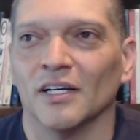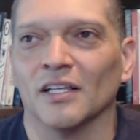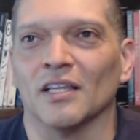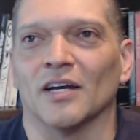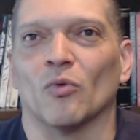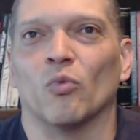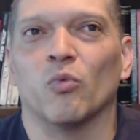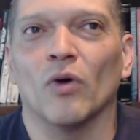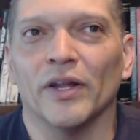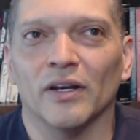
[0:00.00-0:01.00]
Like
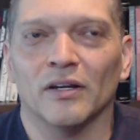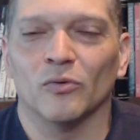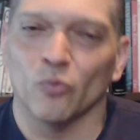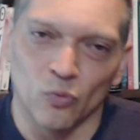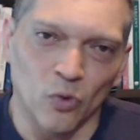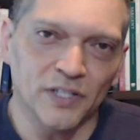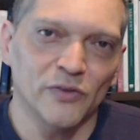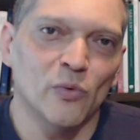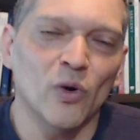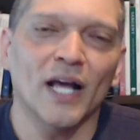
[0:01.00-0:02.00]
what
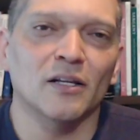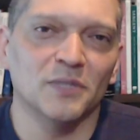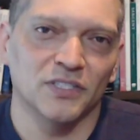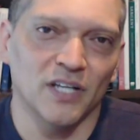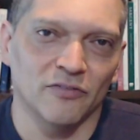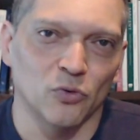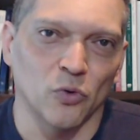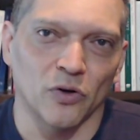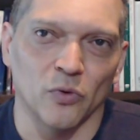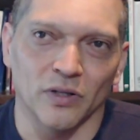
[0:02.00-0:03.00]
elements do you have to
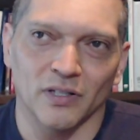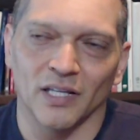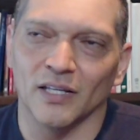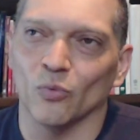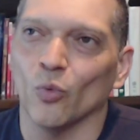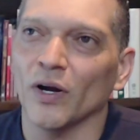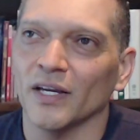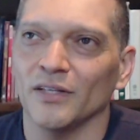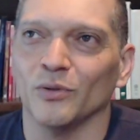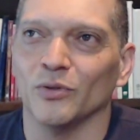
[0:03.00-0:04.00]
work with, and then what
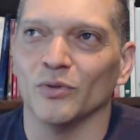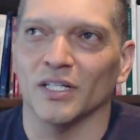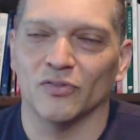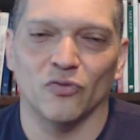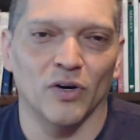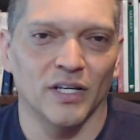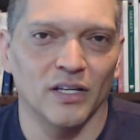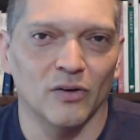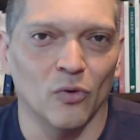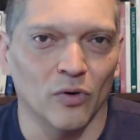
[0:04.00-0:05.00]
can you do that's
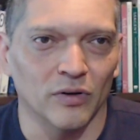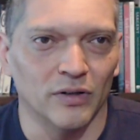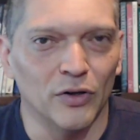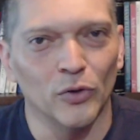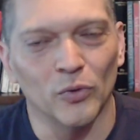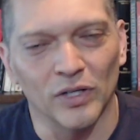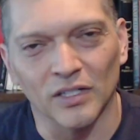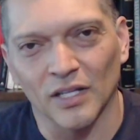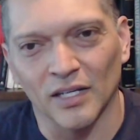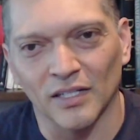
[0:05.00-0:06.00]
funny or new and
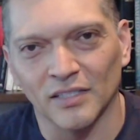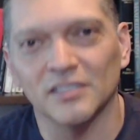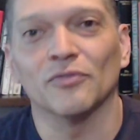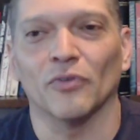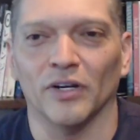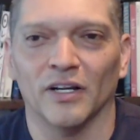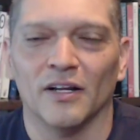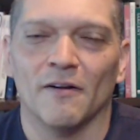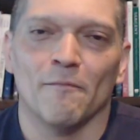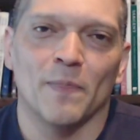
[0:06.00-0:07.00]
different
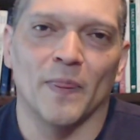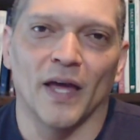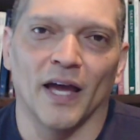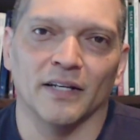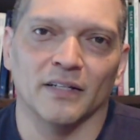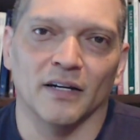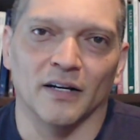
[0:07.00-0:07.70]
that